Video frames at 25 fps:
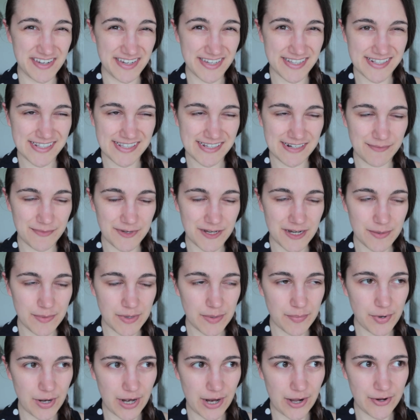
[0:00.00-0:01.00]
nice that I'm going to
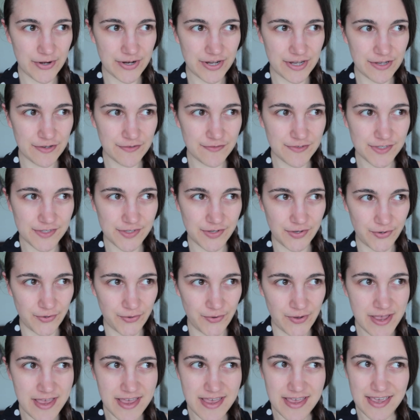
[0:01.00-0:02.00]
be proud of,
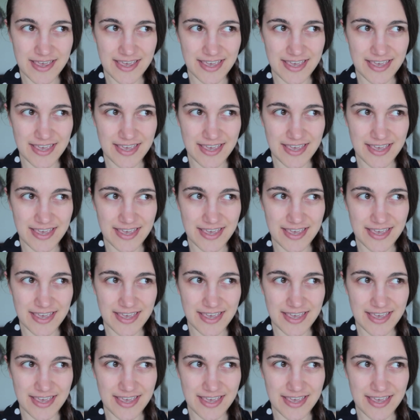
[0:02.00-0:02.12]
so